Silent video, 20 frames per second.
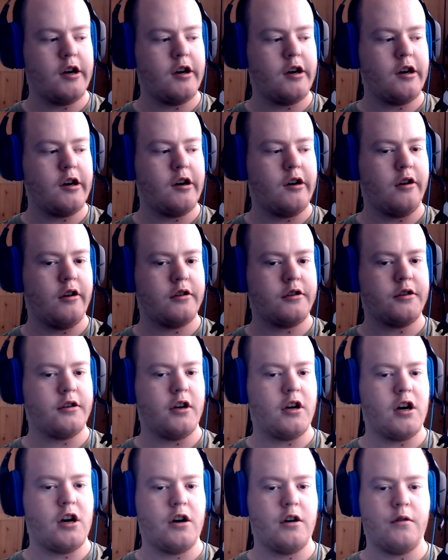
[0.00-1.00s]

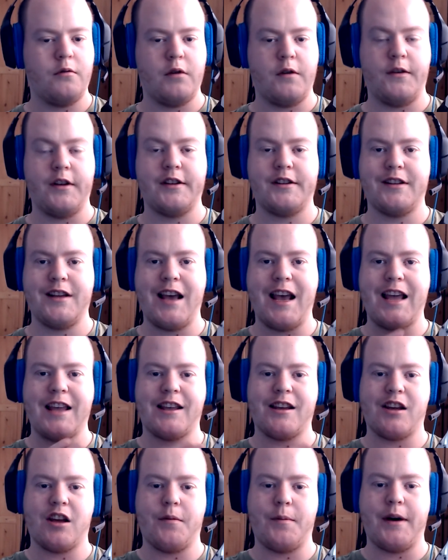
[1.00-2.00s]
also with its
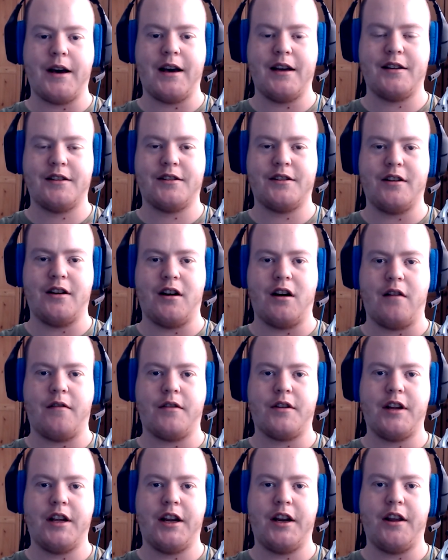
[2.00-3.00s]
8GB
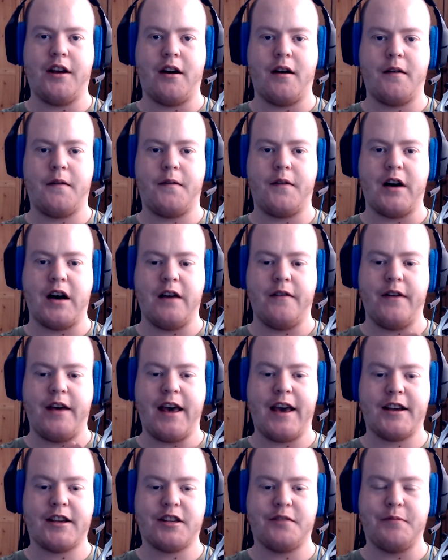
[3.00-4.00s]
of
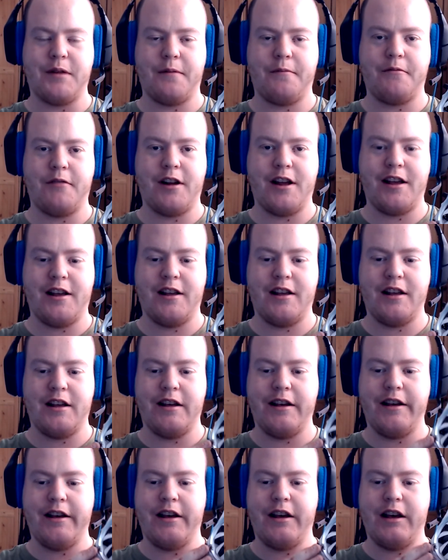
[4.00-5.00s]
DDR5X memory,
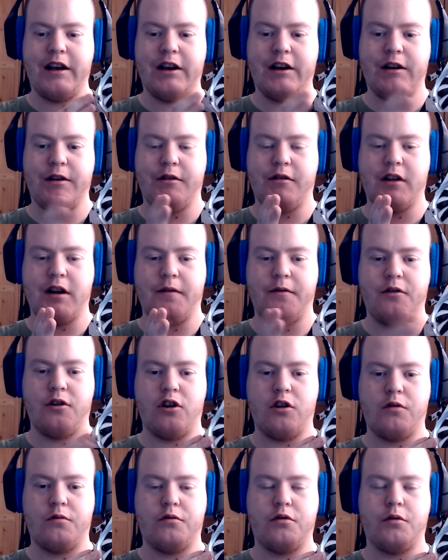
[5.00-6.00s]
we're going to have
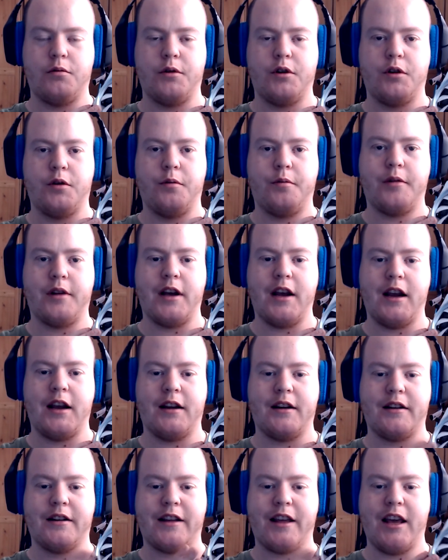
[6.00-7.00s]
no trouble
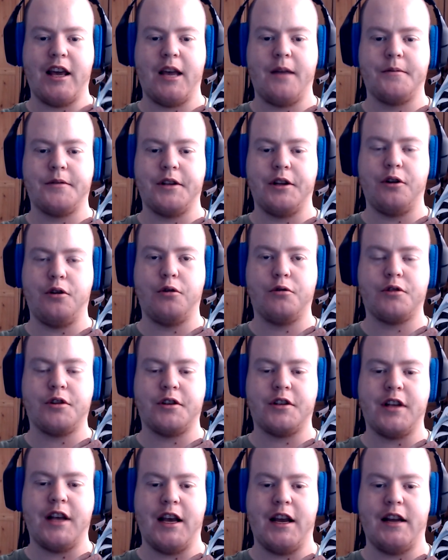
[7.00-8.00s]
playing games in ultra
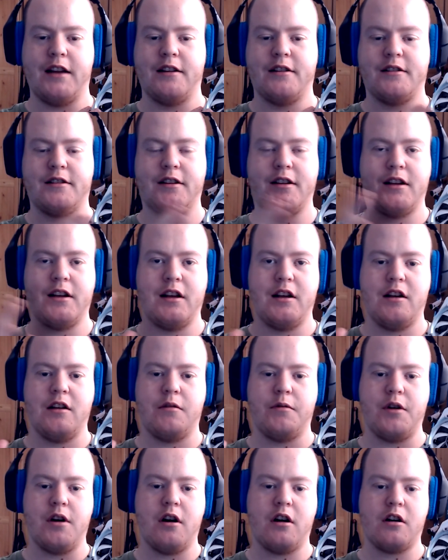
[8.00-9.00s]
settings.
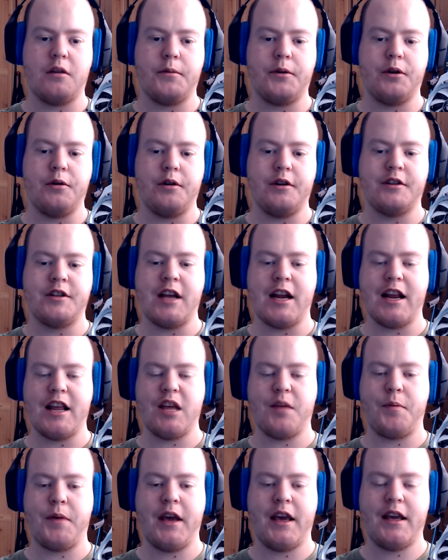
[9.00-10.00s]
We are going to be doing
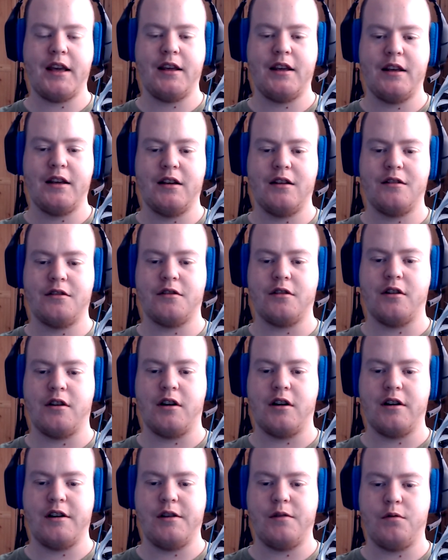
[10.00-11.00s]
1080p,
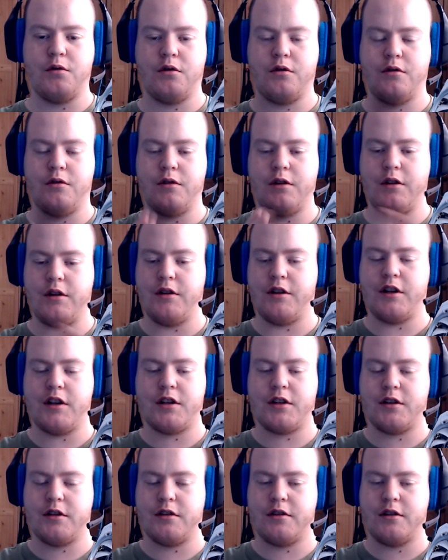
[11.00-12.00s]
so
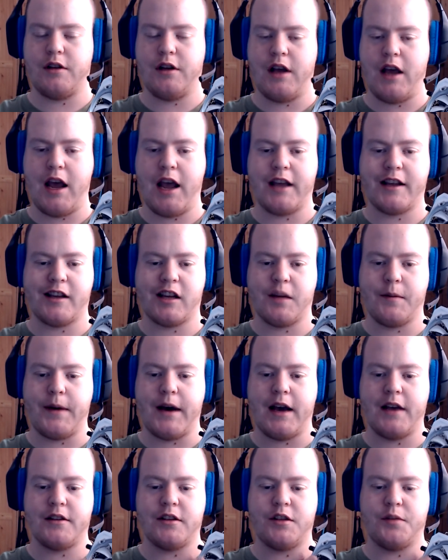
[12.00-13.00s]
this
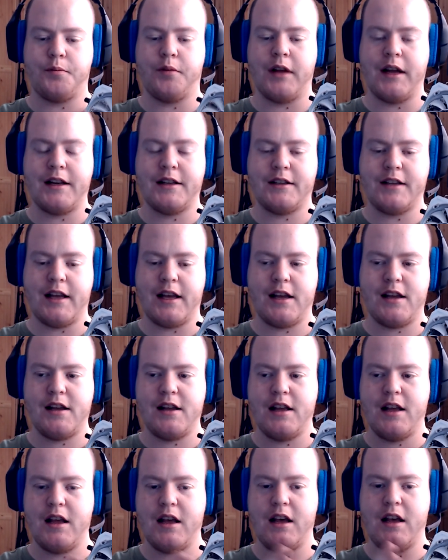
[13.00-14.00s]
8GB is plenty,
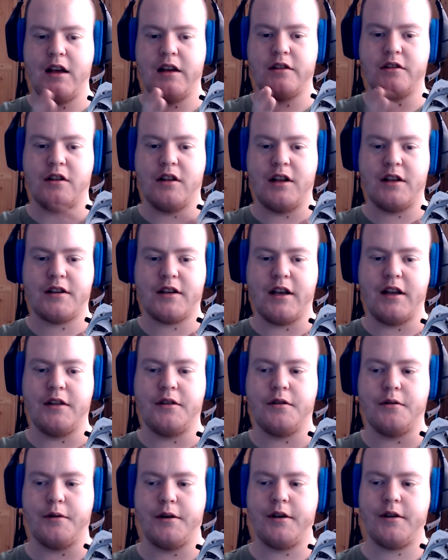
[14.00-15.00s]
so let's get
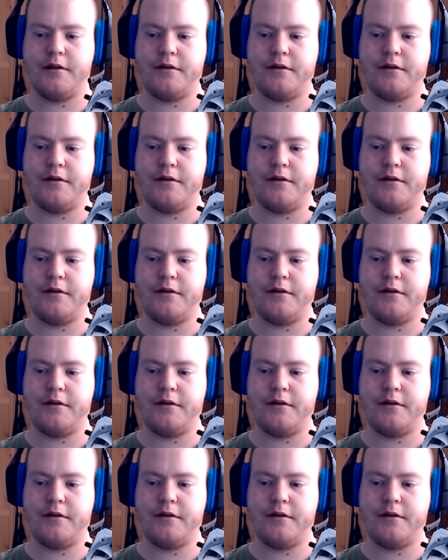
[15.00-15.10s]
into it.